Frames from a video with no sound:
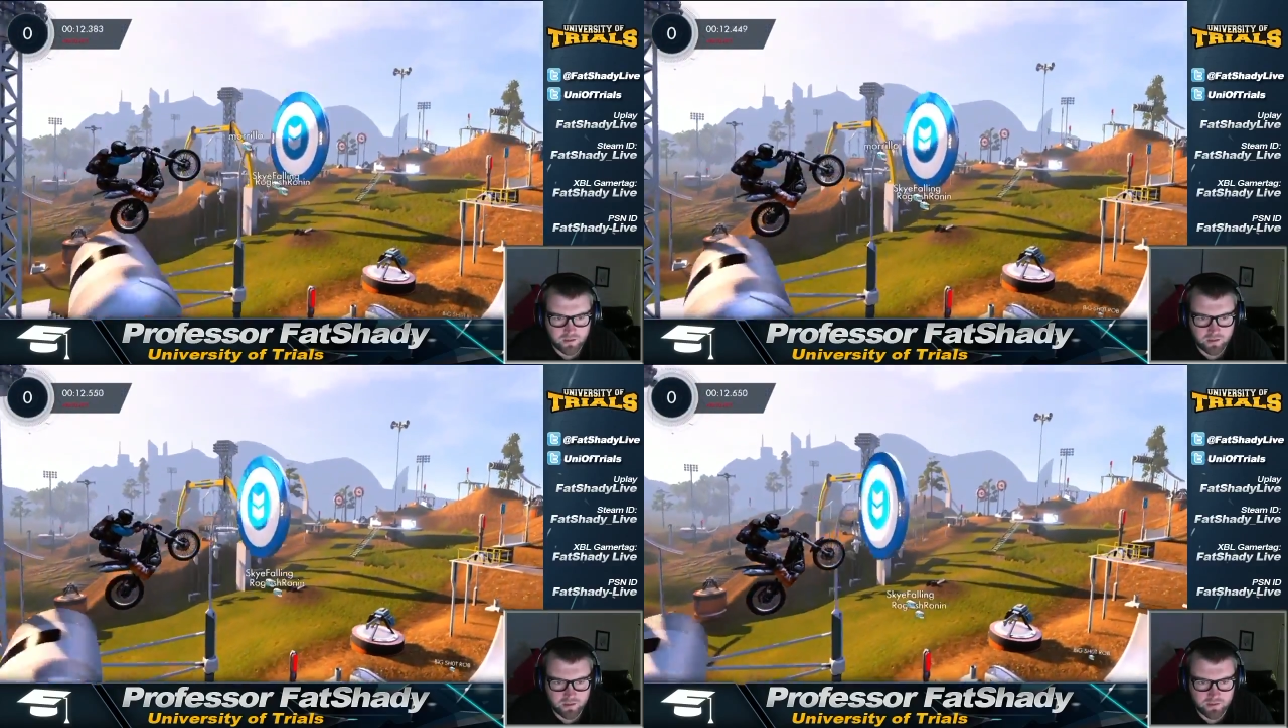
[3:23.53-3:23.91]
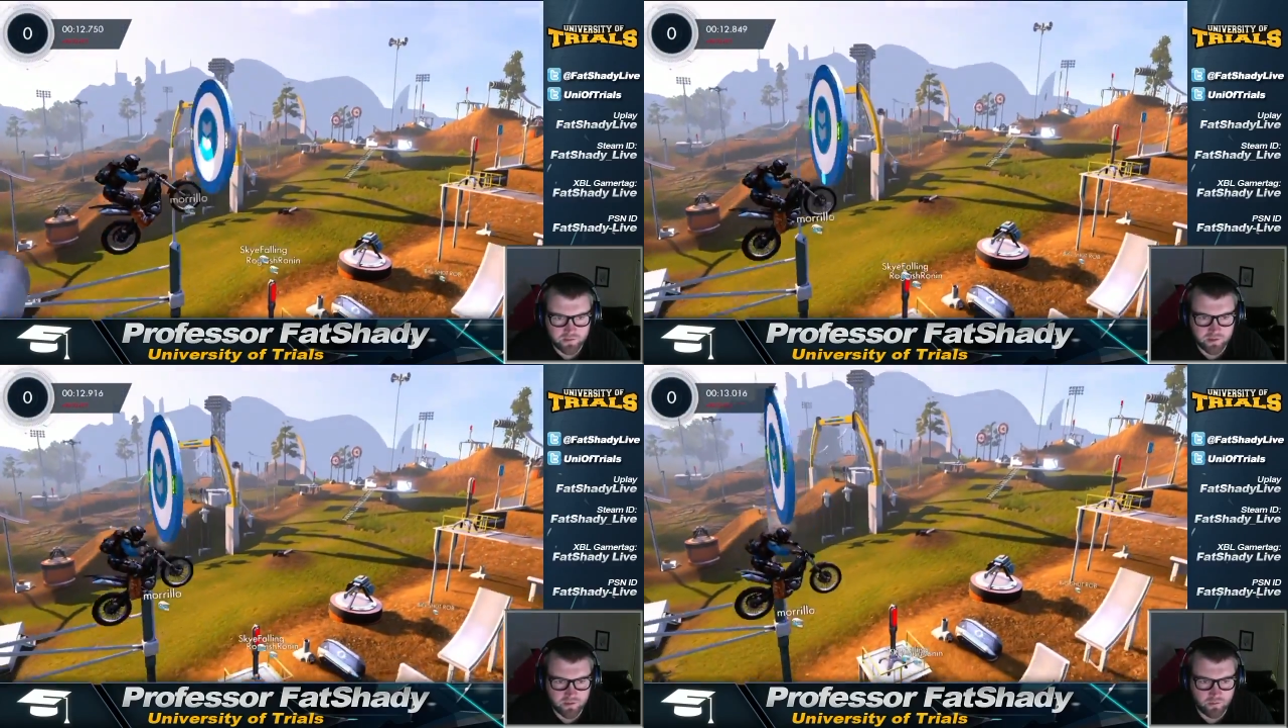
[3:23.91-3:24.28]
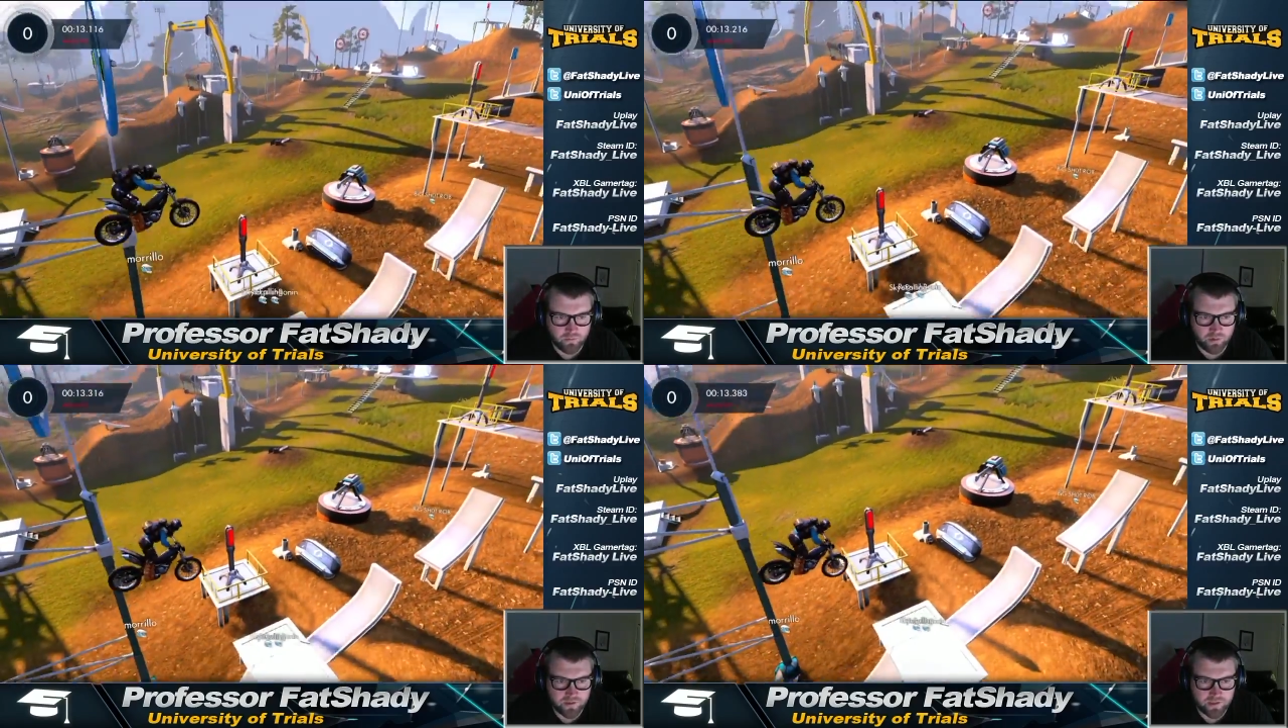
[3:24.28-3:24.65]
Until someone points
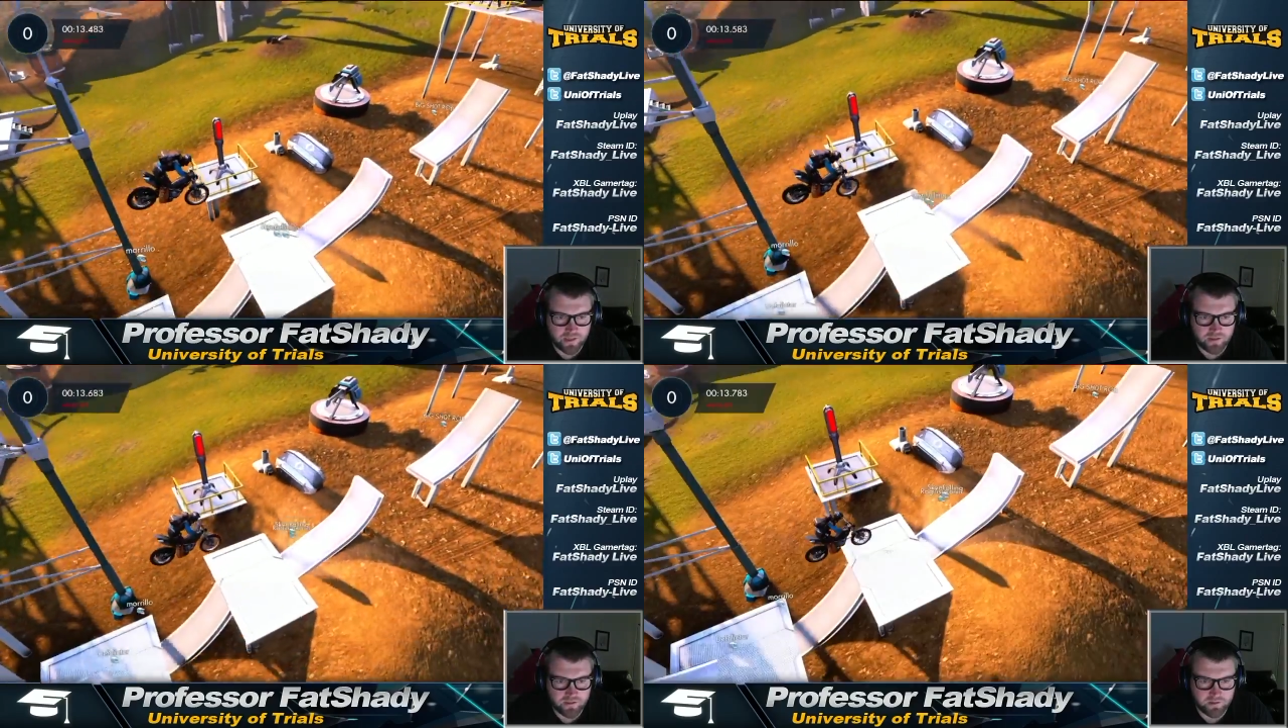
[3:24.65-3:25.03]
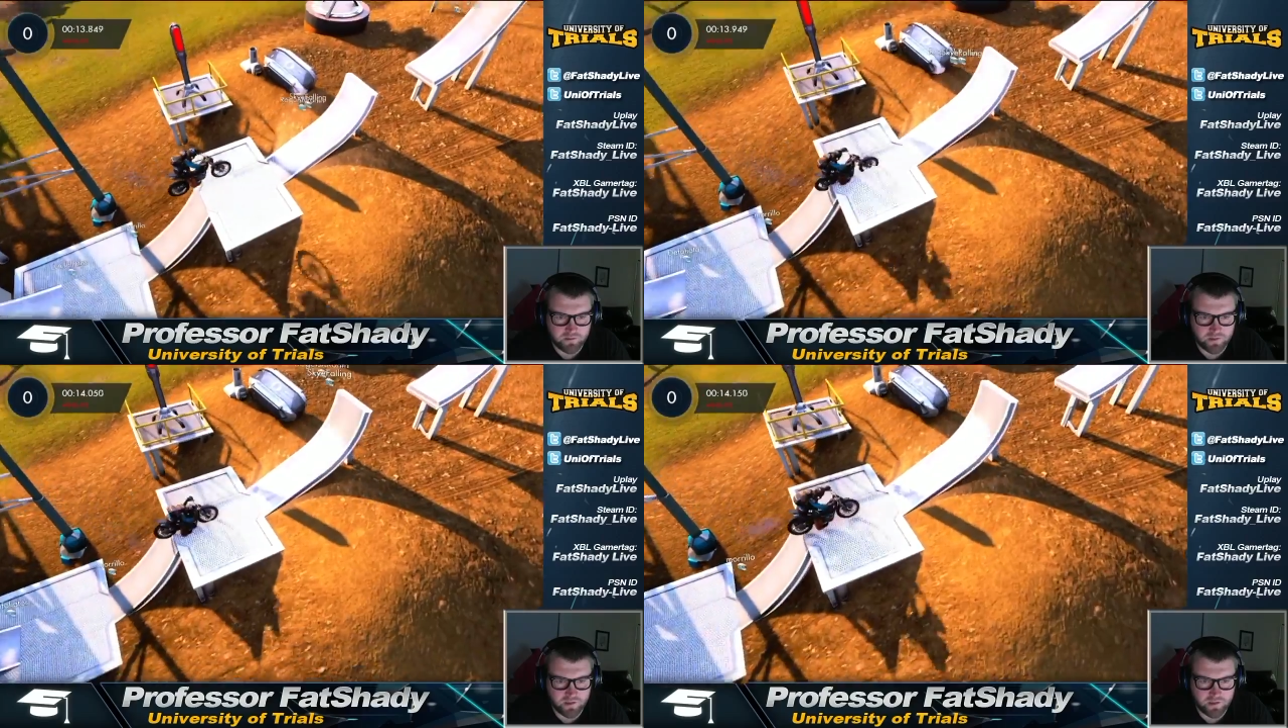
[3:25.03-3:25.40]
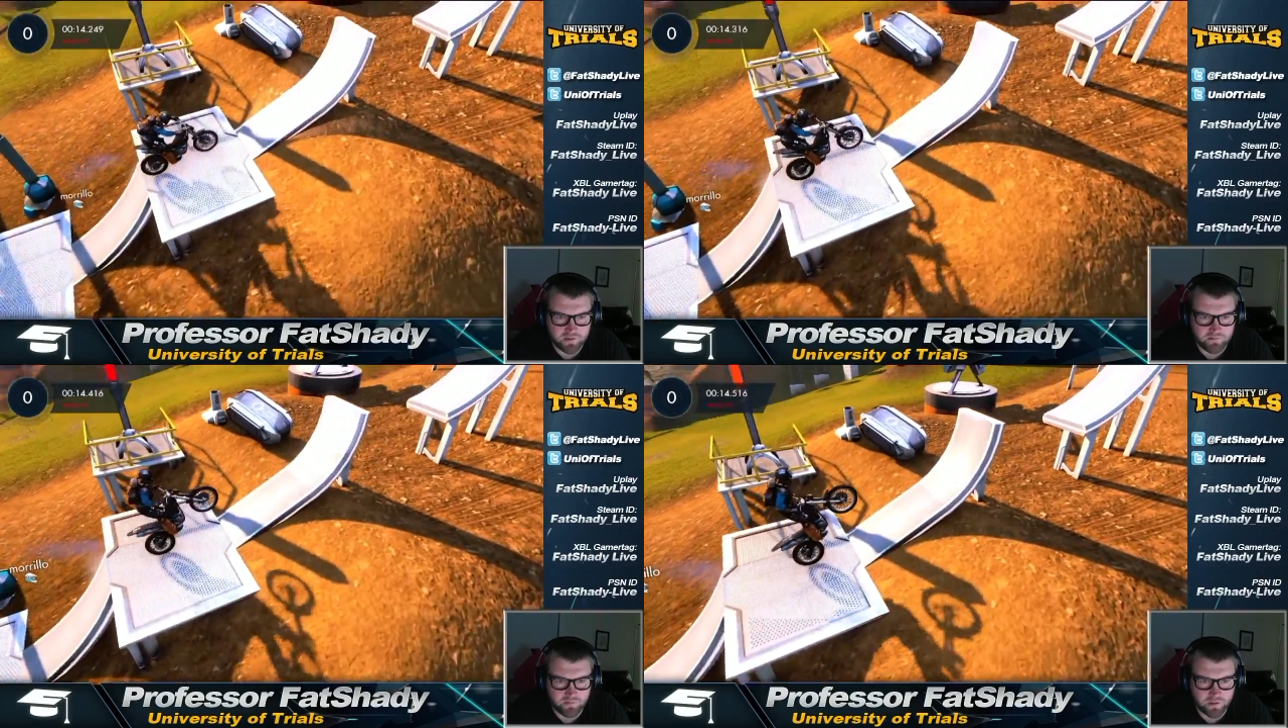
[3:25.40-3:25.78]
it out to you, and then it's
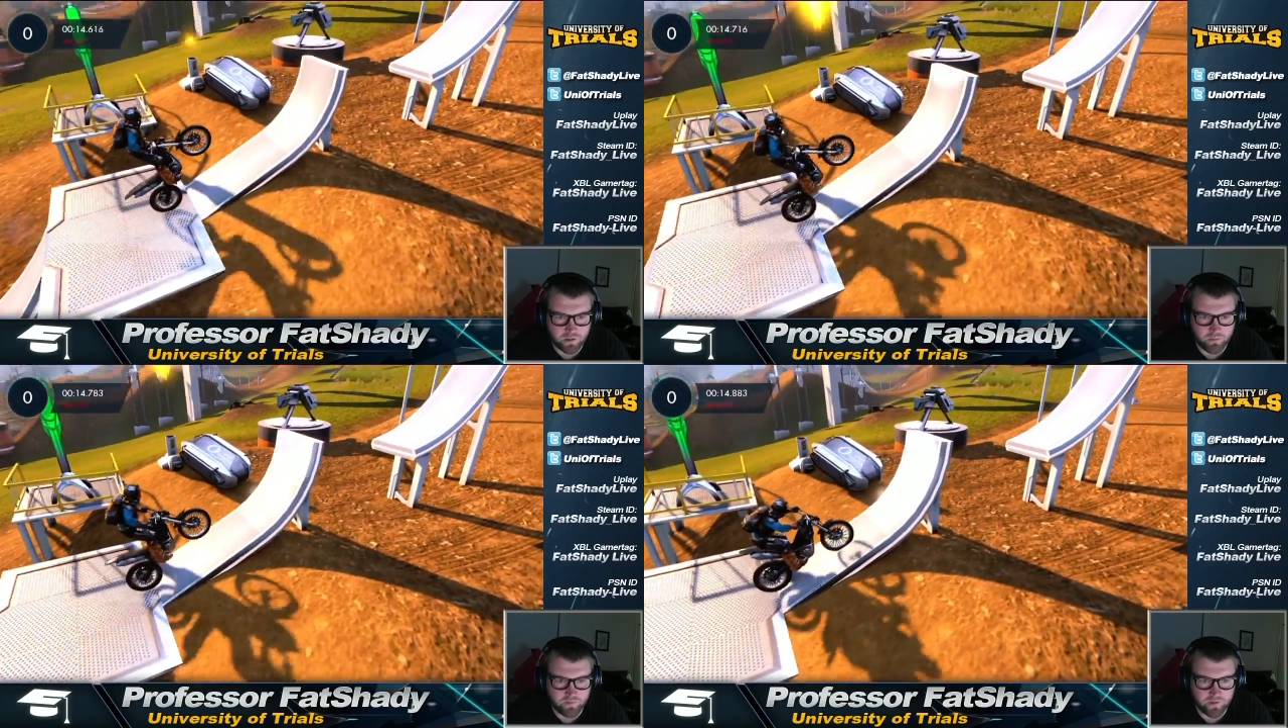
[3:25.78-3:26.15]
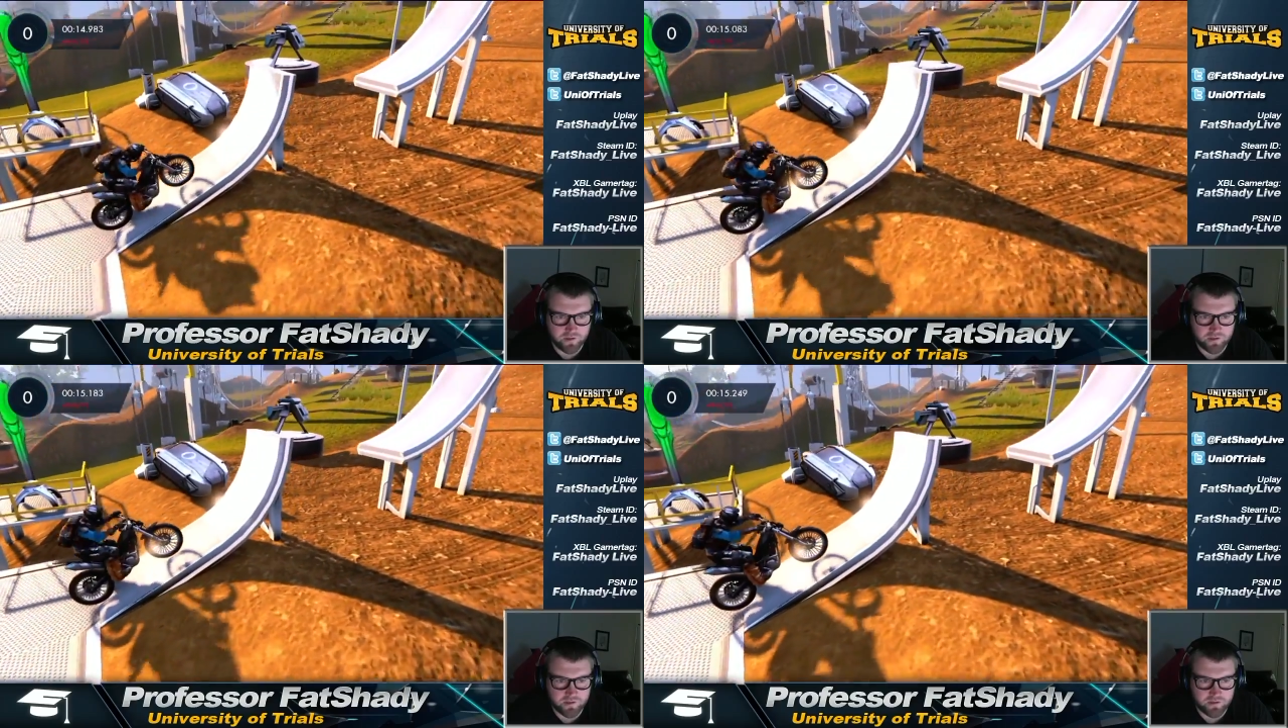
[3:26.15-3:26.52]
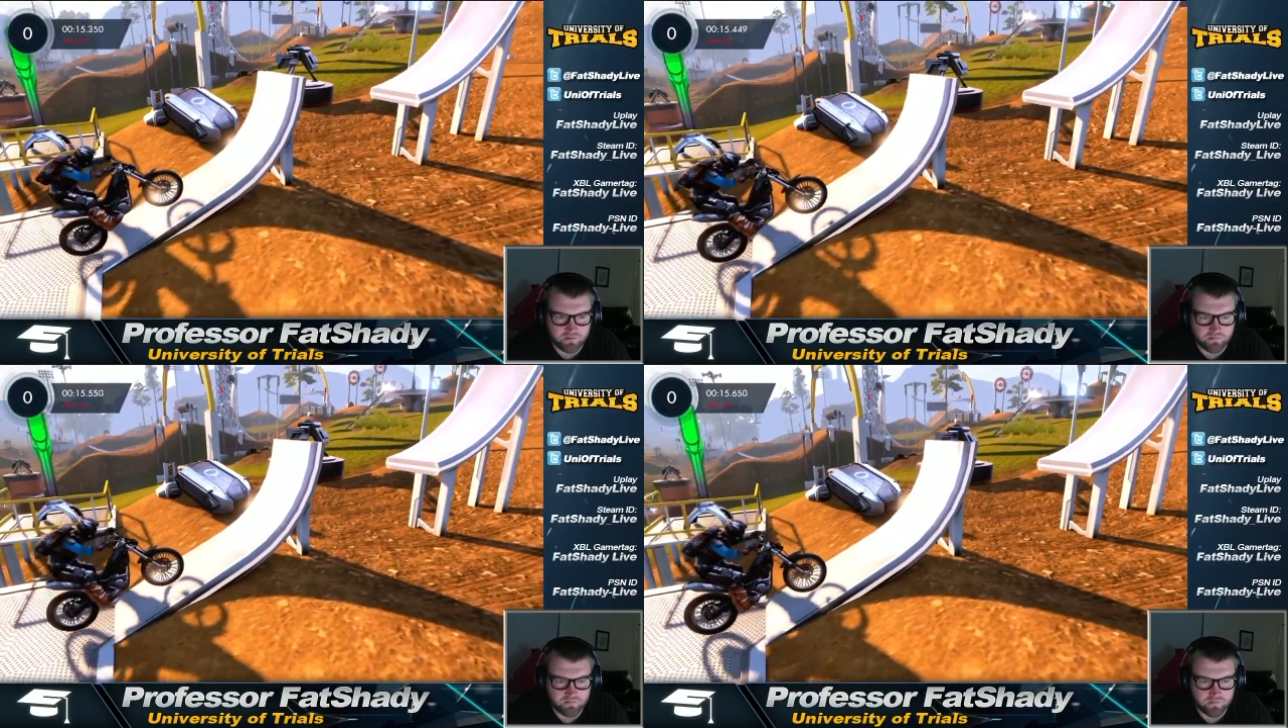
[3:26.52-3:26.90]
really obvious, and
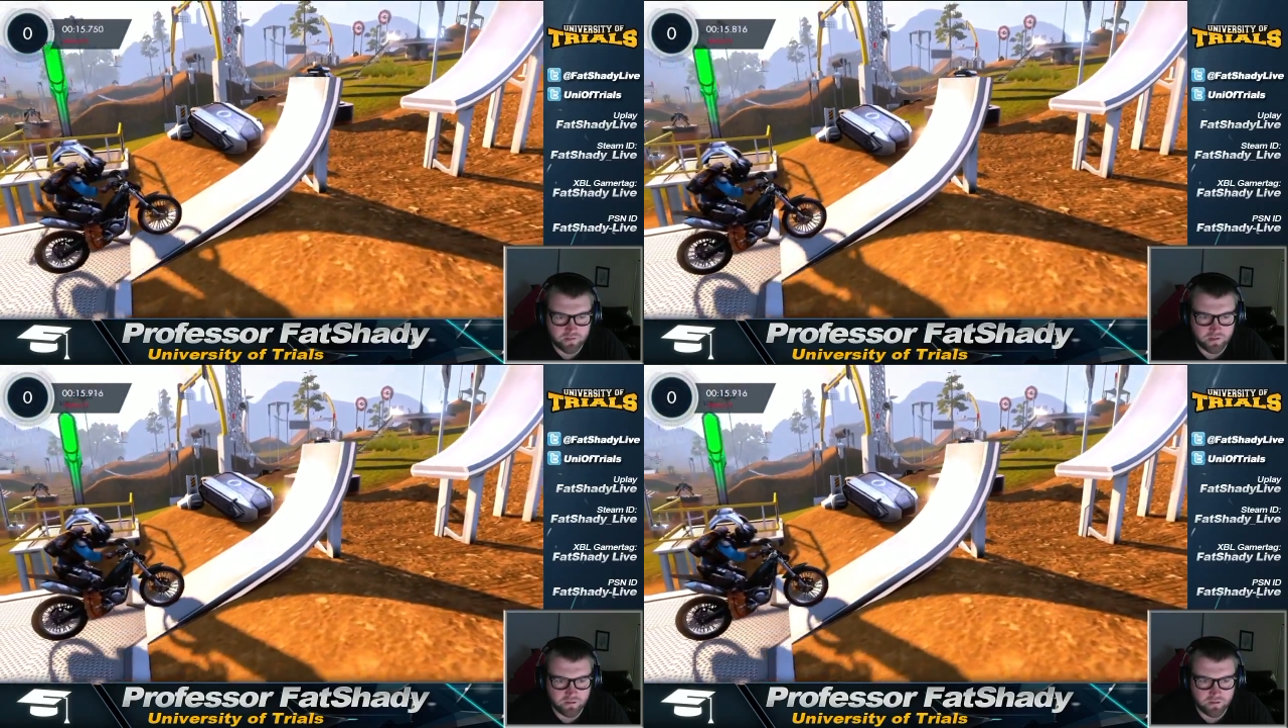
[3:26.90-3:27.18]
you know,